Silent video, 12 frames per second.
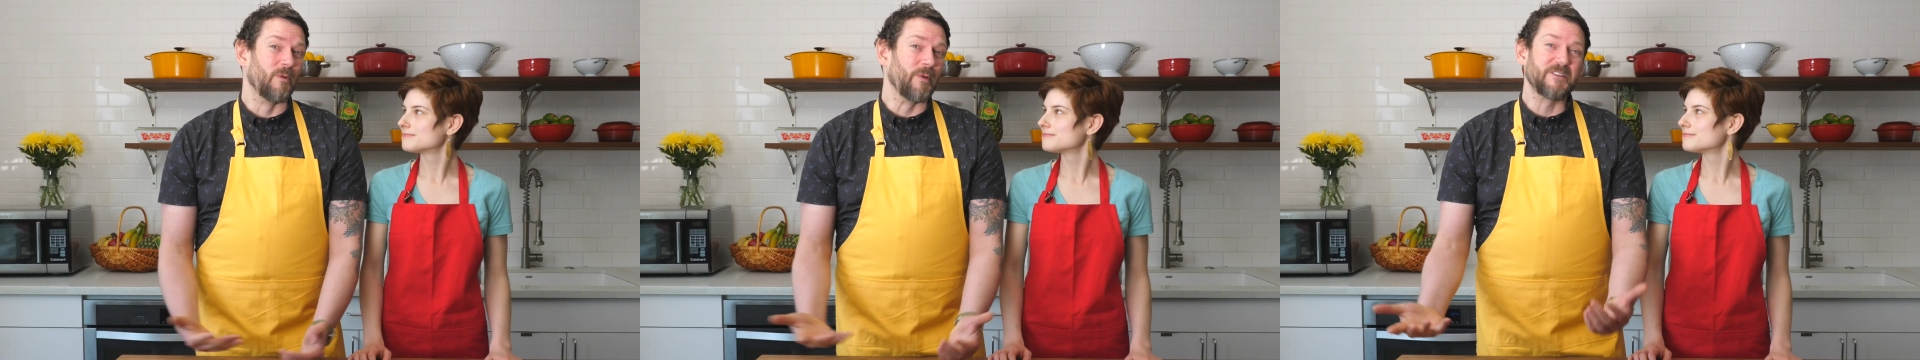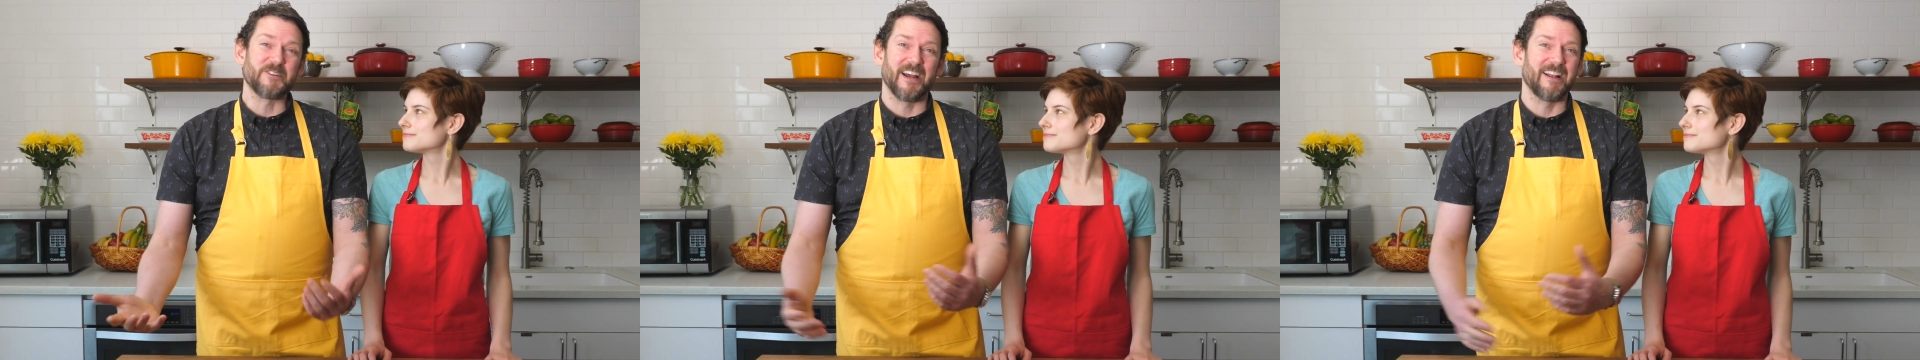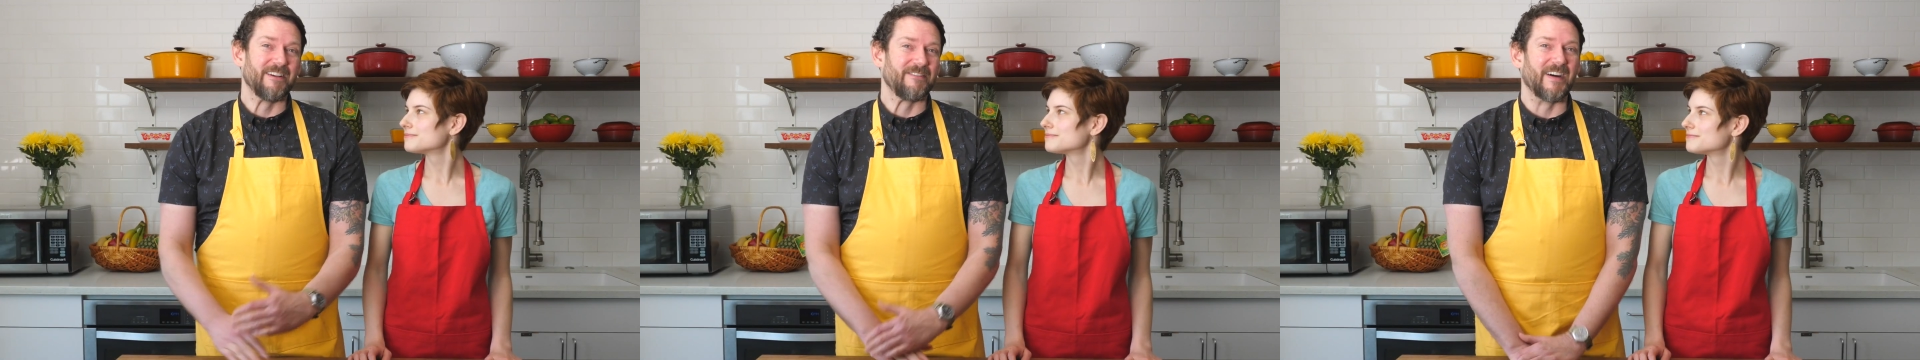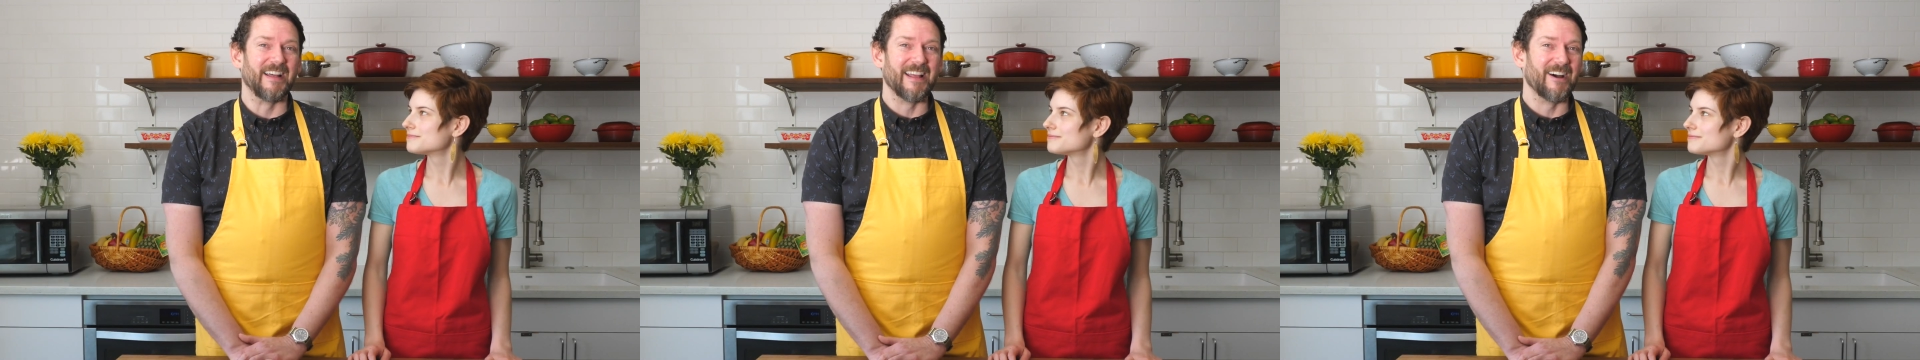Speaker 1: where we try to
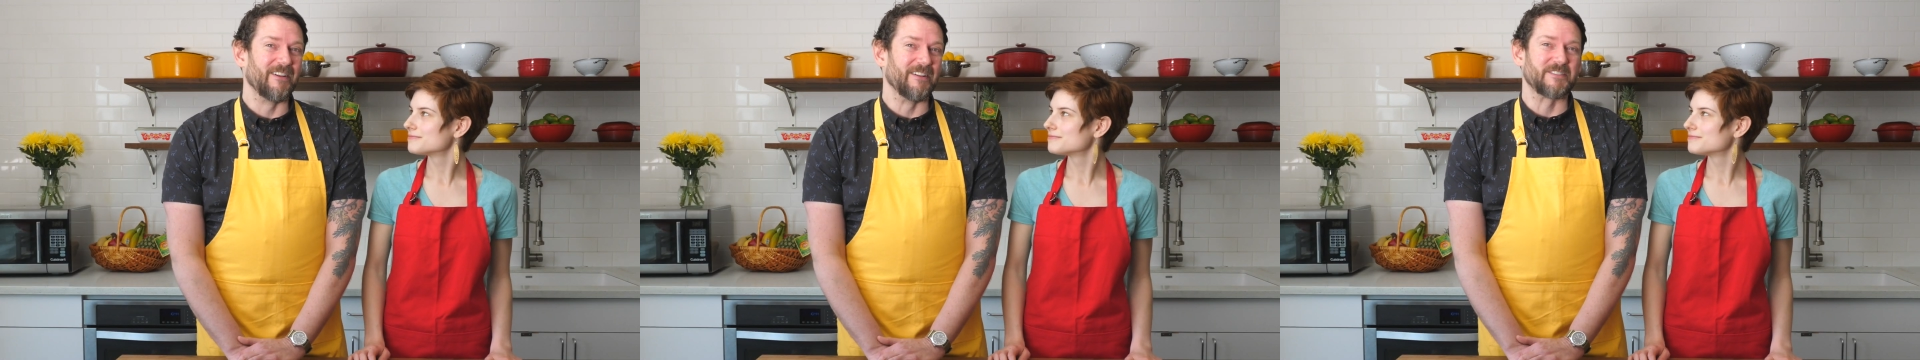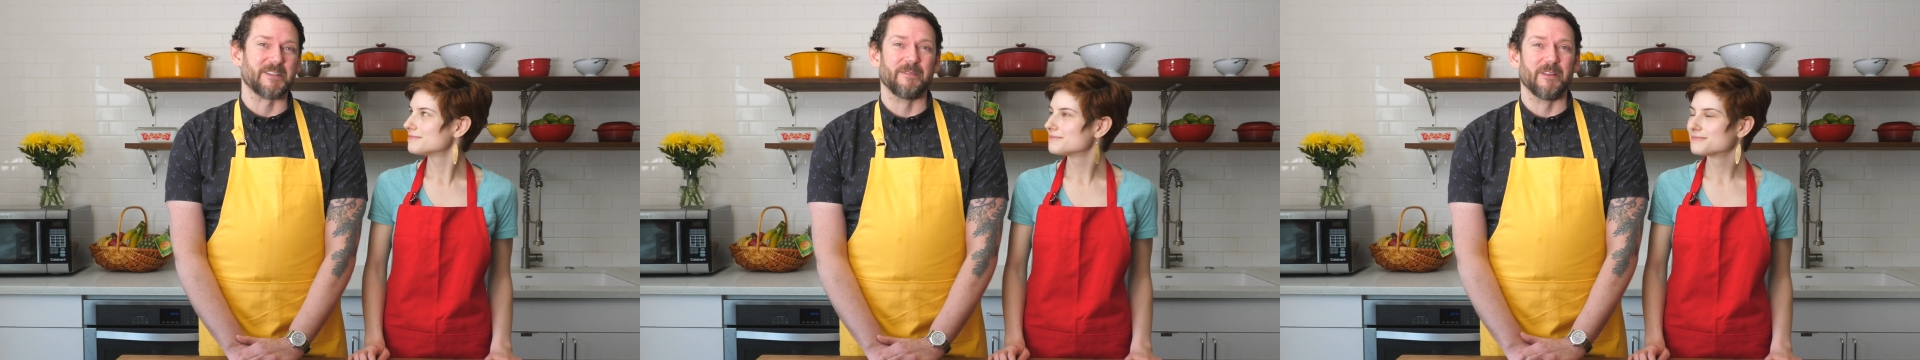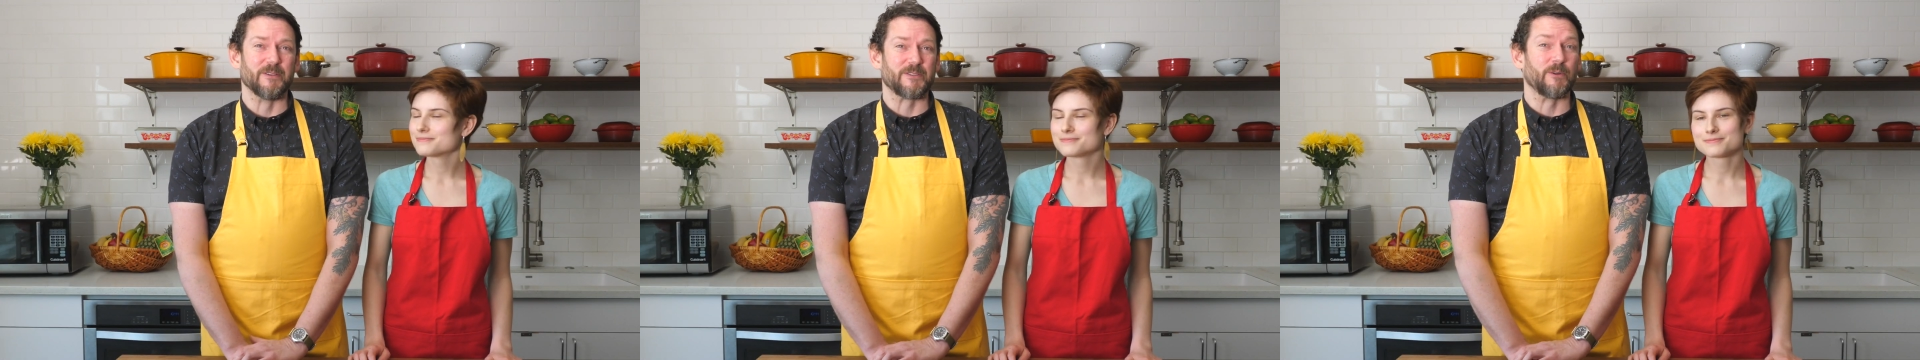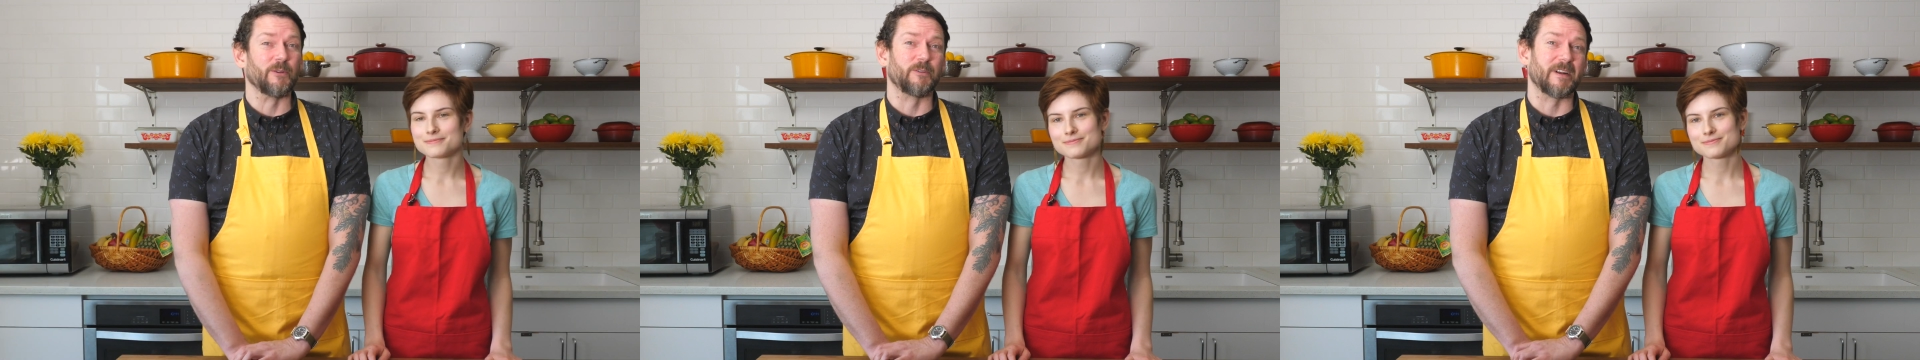find out if some of those
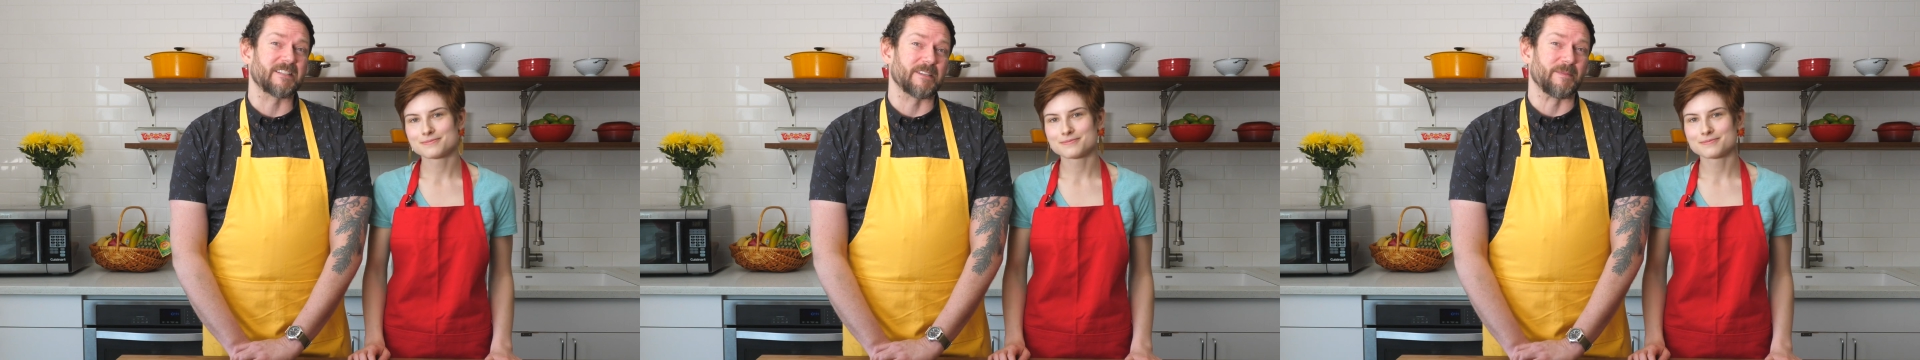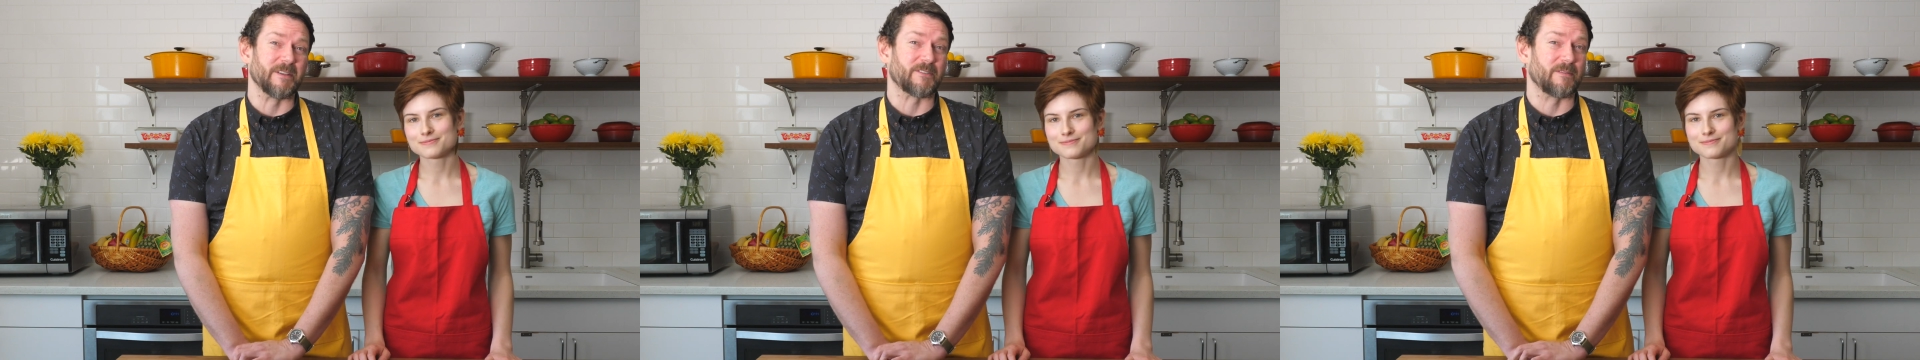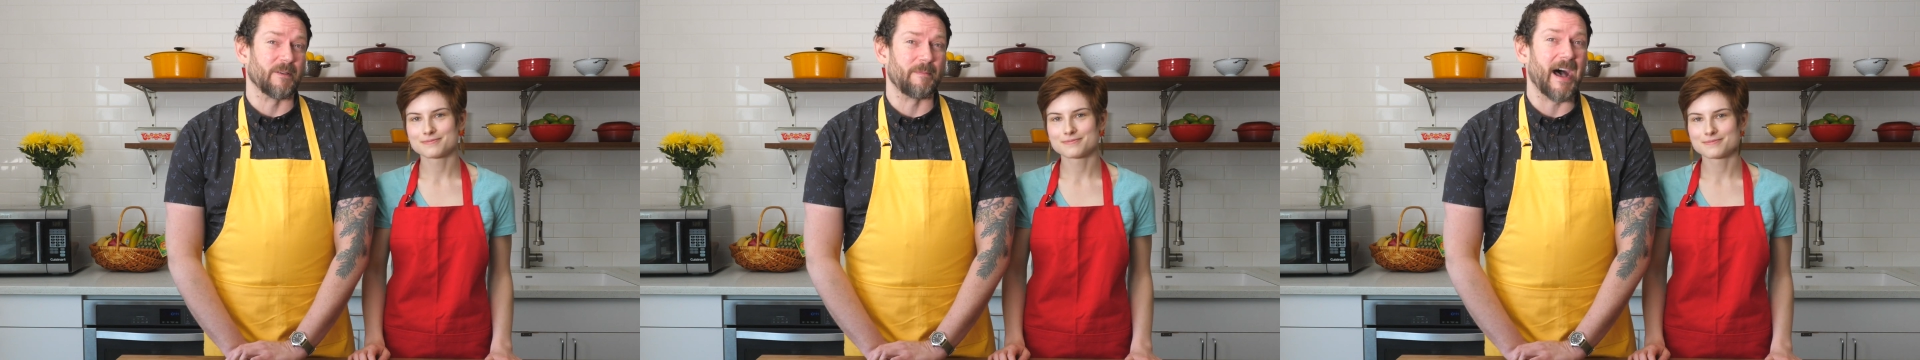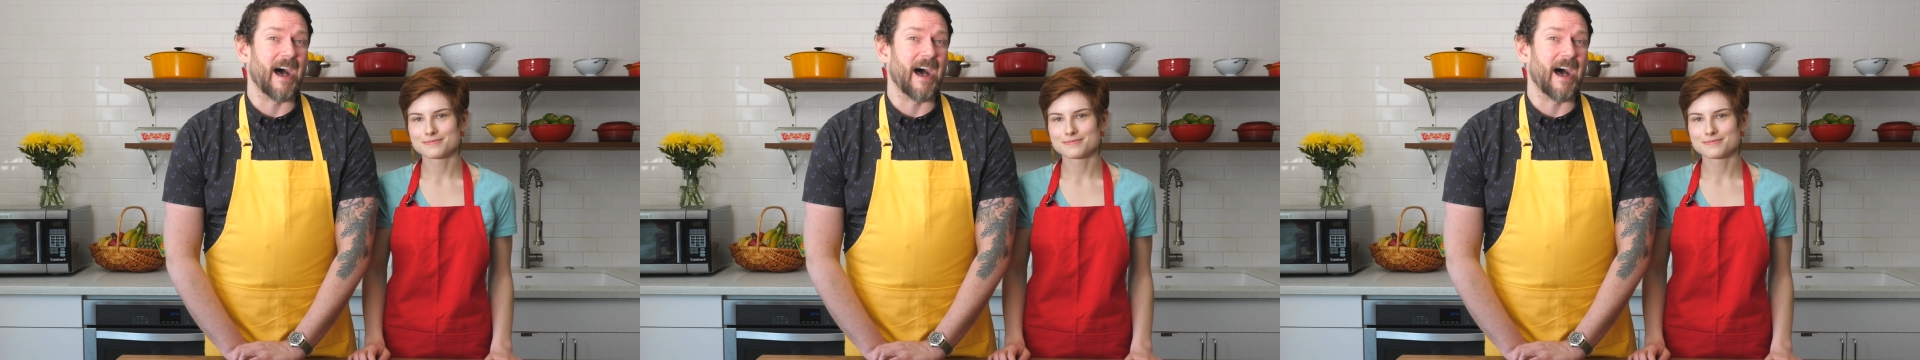old recipes from the